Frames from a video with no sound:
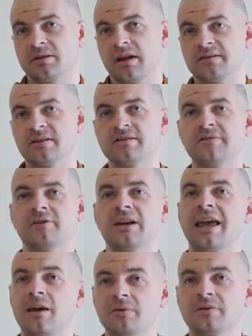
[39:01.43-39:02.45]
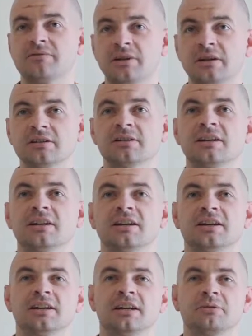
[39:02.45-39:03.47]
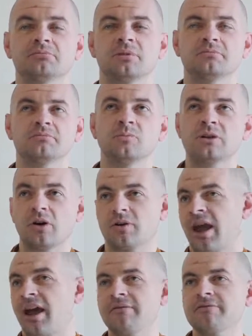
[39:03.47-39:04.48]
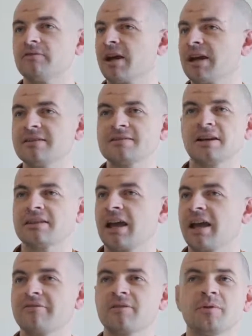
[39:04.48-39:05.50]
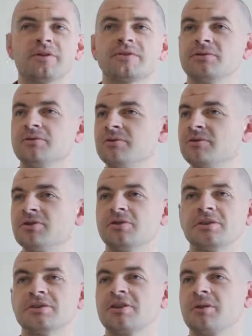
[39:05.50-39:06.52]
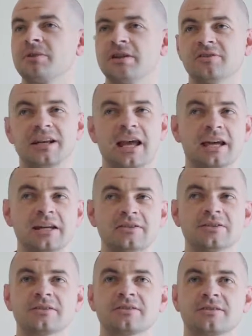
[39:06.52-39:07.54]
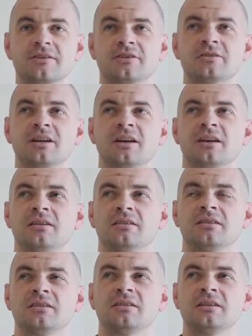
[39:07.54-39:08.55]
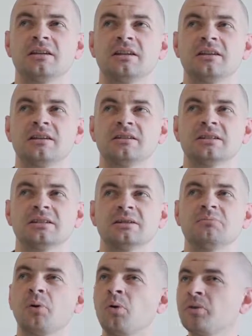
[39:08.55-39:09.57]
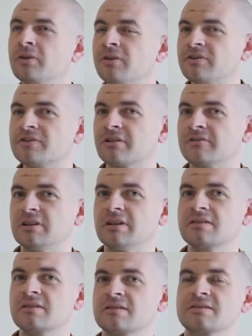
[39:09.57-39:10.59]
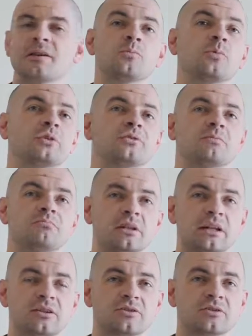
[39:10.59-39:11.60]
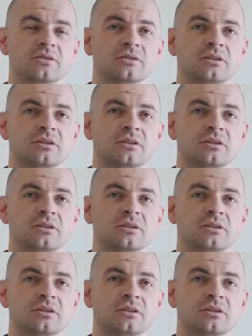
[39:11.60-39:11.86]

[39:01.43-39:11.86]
it's a different hemisphere. We don't have the rains like they have the monsoons during this time of the year in Asia. So the importance of it is somewhat diminished.